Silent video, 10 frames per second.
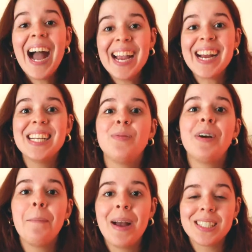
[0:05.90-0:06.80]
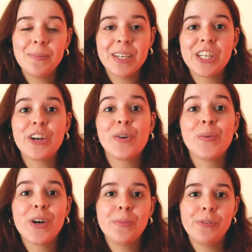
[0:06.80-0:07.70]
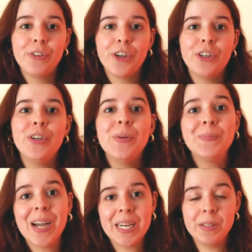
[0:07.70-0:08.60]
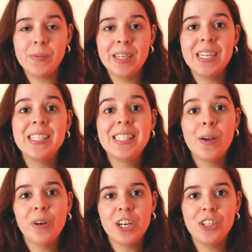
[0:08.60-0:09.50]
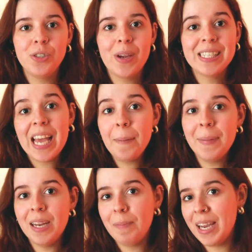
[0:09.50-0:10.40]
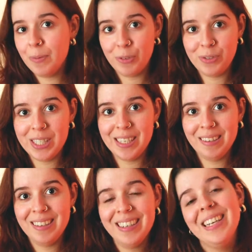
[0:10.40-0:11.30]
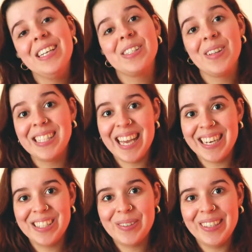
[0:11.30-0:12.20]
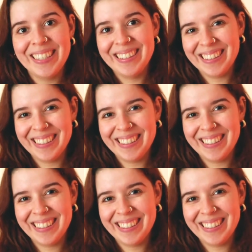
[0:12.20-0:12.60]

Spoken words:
guys, welcome back to my channel, or welcome if you're new. My name is Melina and today we're going to do a 10-minute makeup routine. So let's get into it.